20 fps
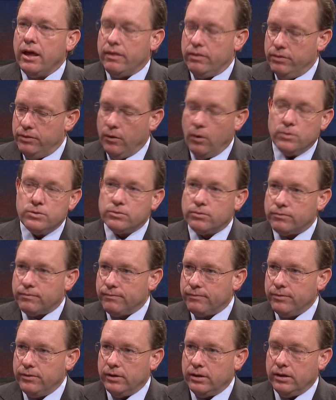Those are
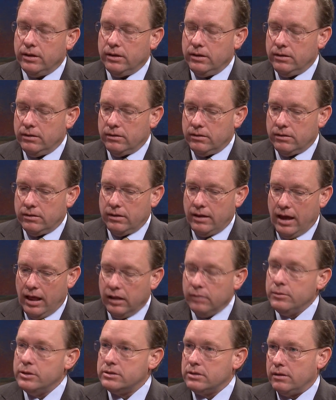the
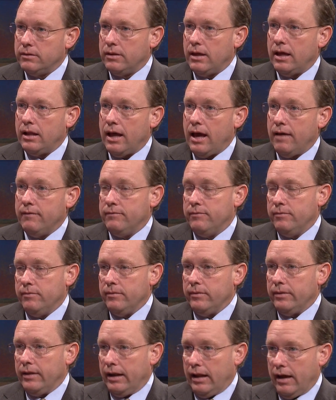elements
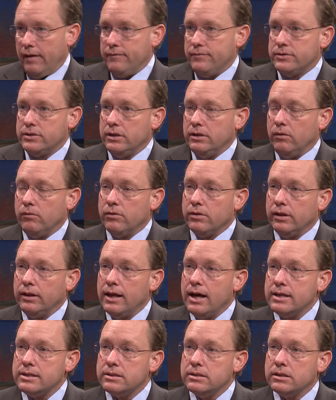that I've seen over the
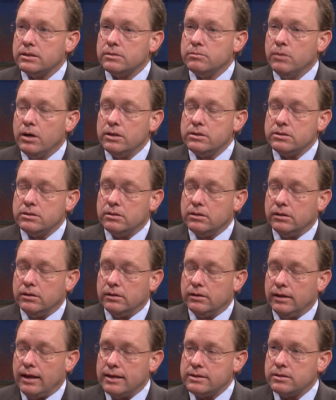last 6 months,
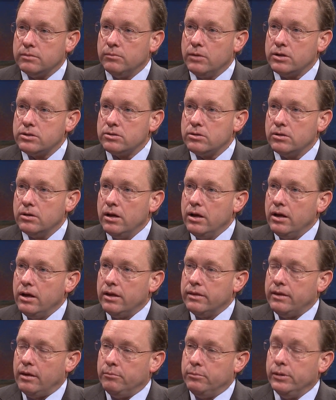the last semester,
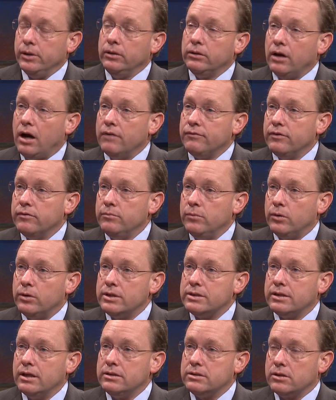that build off of
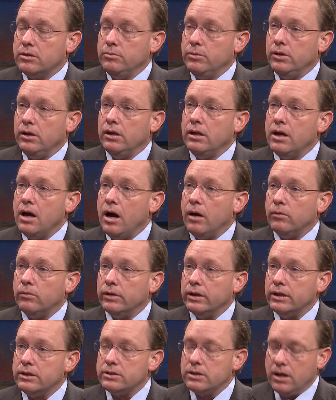Murray State's community
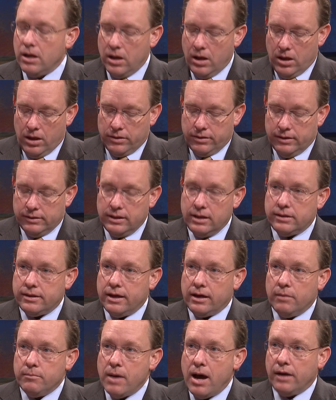outreach. The neat
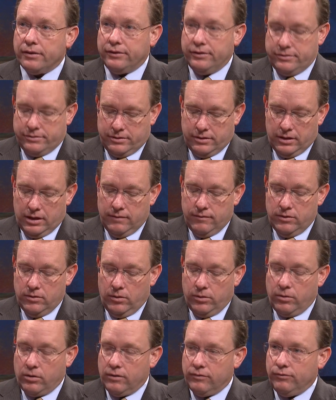thing about this, even
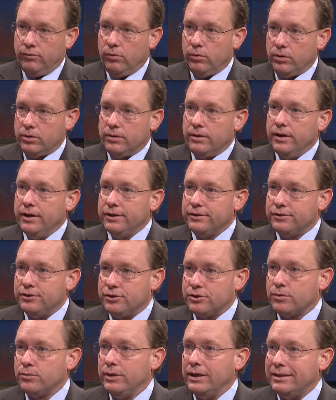though there are 4
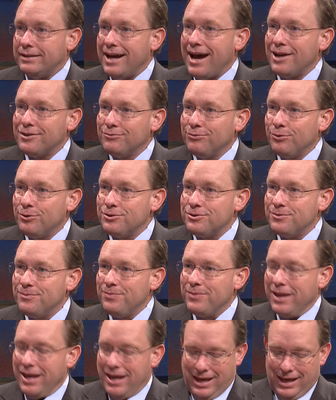discrete task forces,
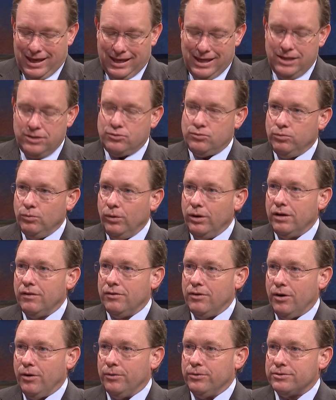each one
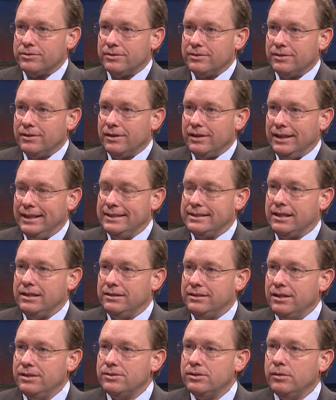of those is
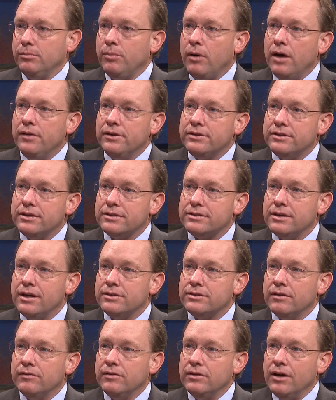contingent upon the
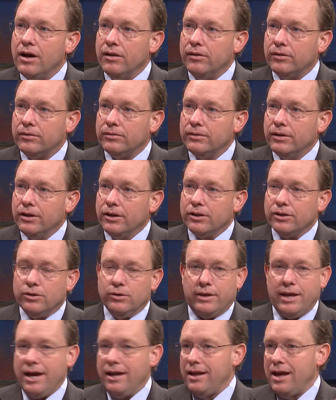success of the other.
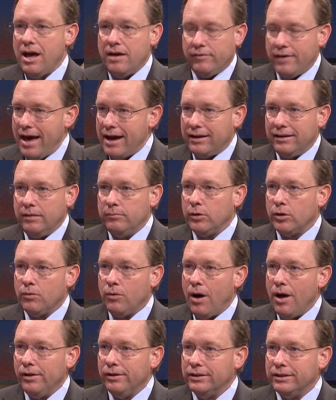You can't have academic
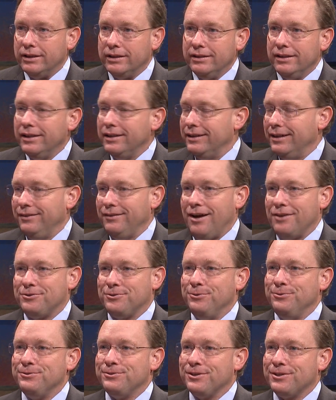quality and not
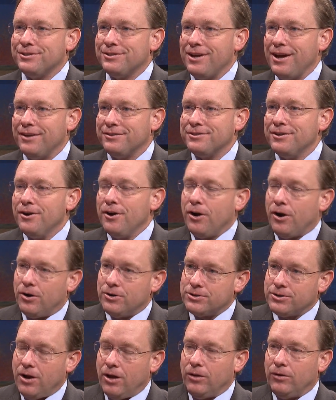student success,
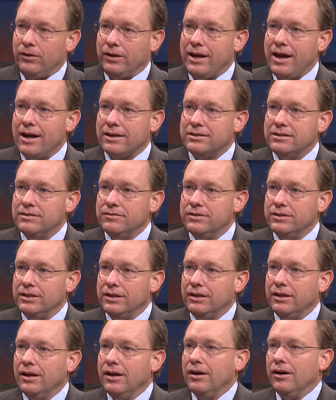or scholarly
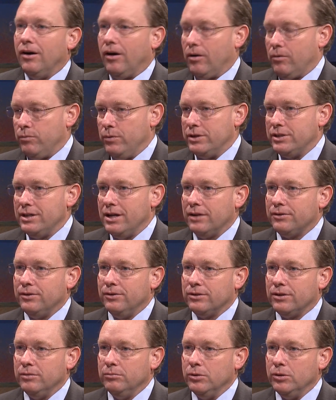activity, or reaching out to
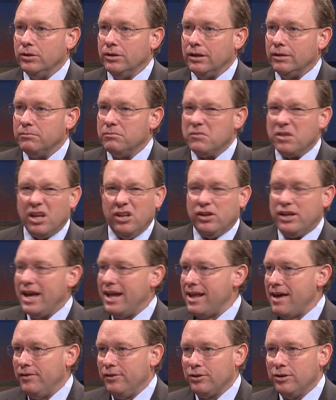the community. And you
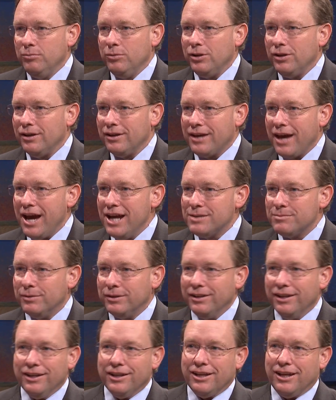can't have the community
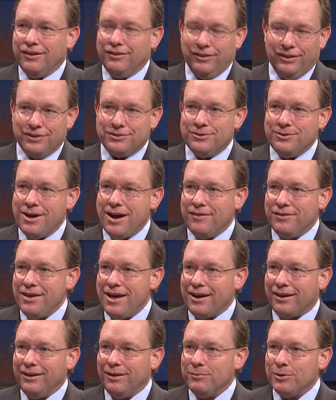engagement unless you have the
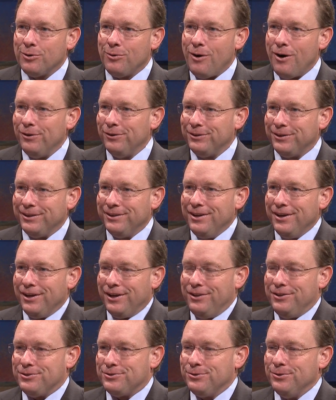academic quality
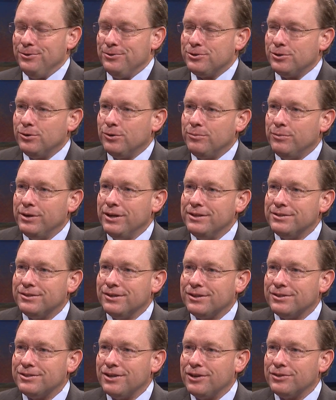and the students who are being
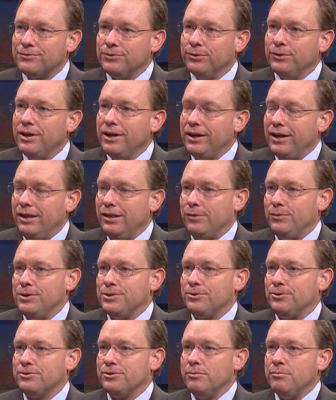successful and the
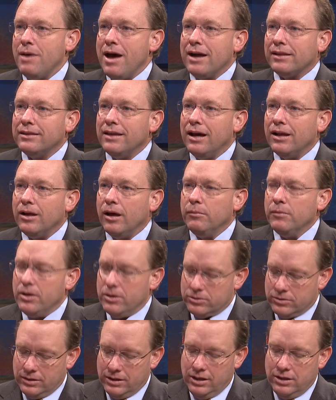research to back that up.
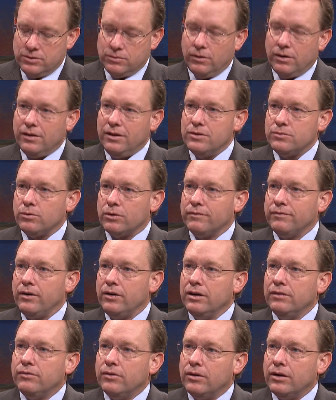So each one of these work
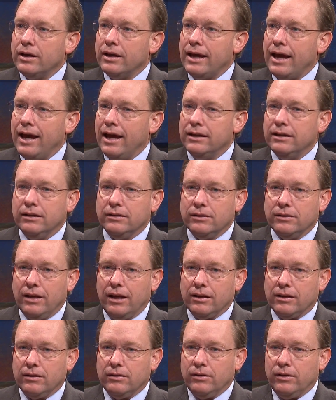very, very hand
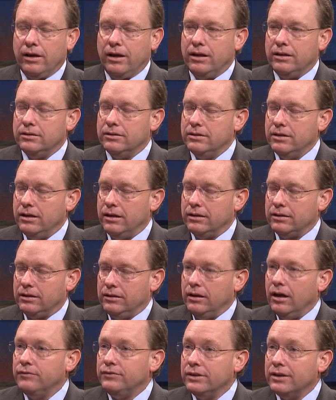and
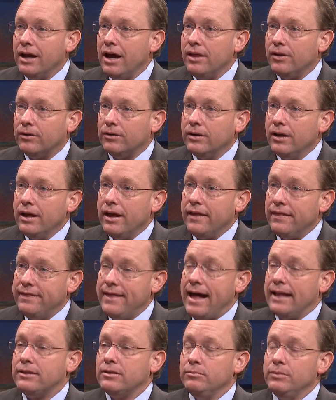glove together.
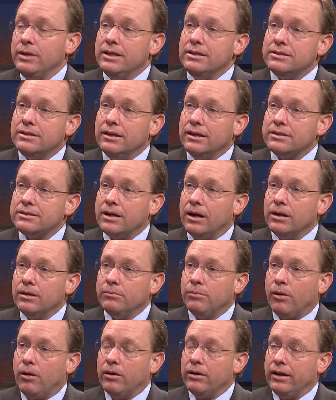That to me is the
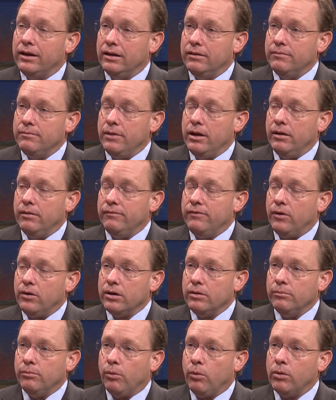exciting part and a
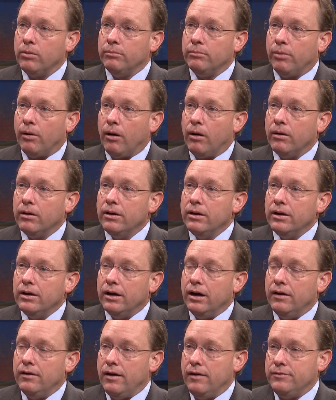very important part
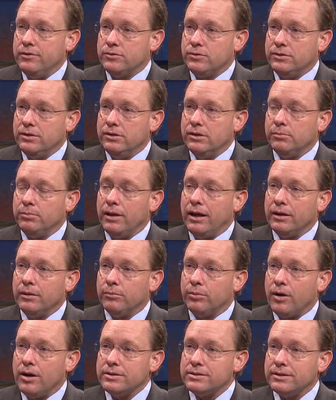of the strategic
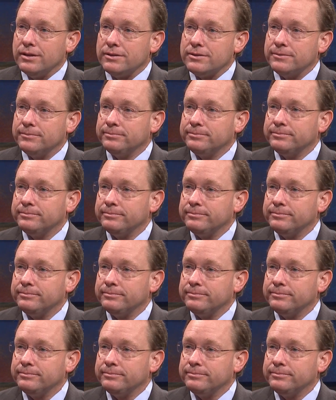planning process.